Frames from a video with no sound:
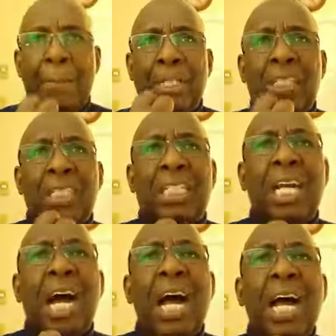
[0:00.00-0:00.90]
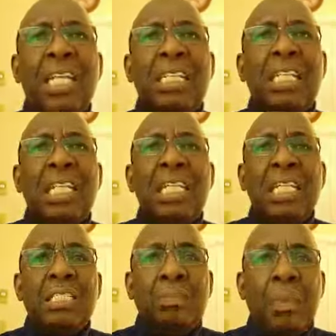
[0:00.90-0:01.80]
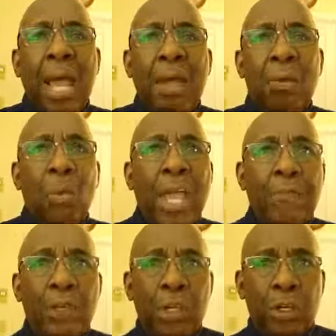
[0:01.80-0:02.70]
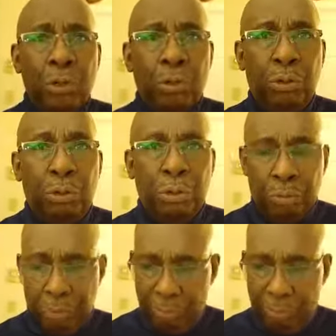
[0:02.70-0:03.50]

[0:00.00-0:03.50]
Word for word: But God is my refuge.